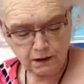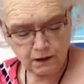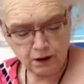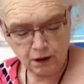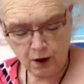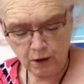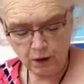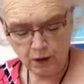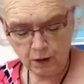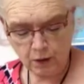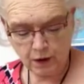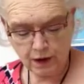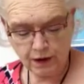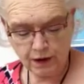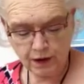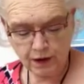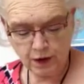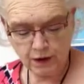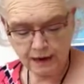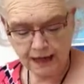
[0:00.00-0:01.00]
No one wanted
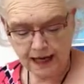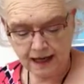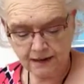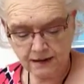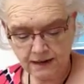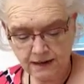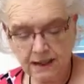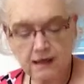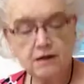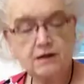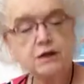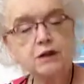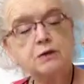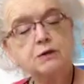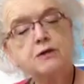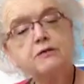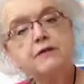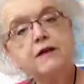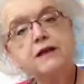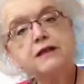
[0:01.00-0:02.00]
to go downstairs to
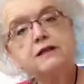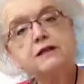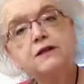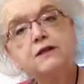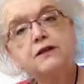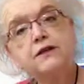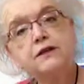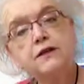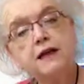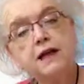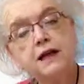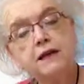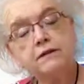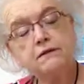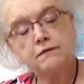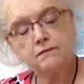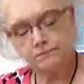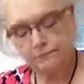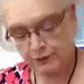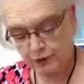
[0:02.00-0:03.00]

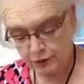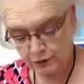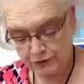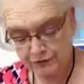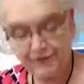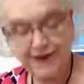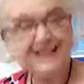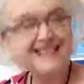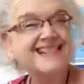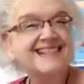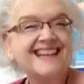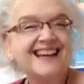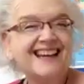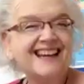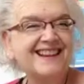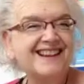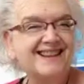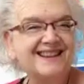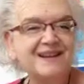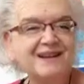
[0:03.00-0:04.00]

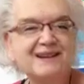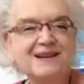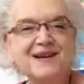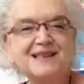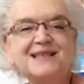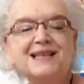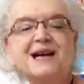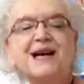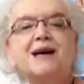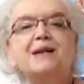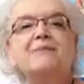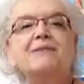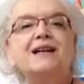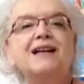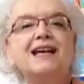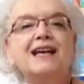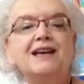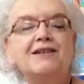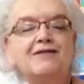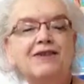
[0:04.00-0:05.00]
investigate the noise, but
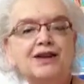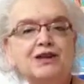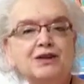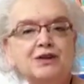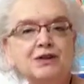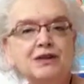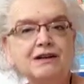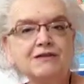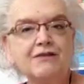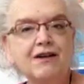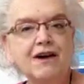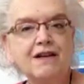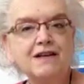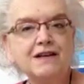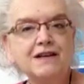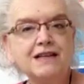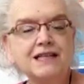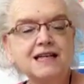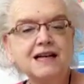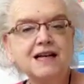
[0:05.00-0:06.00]
he eventually
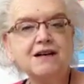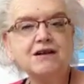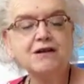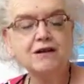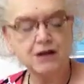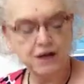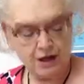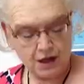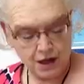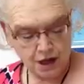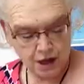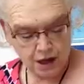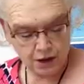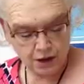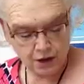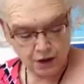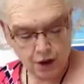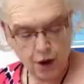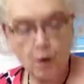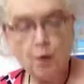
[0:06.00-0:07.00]
volunteered.
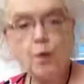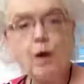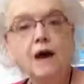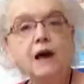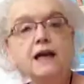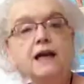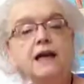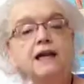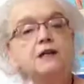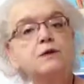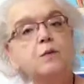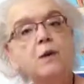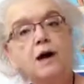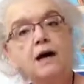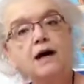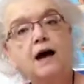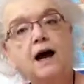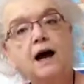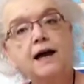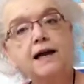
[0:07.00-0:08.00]
No one is
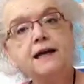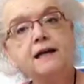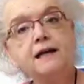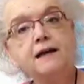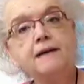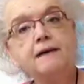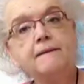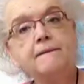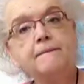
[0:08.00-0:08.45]
what kind?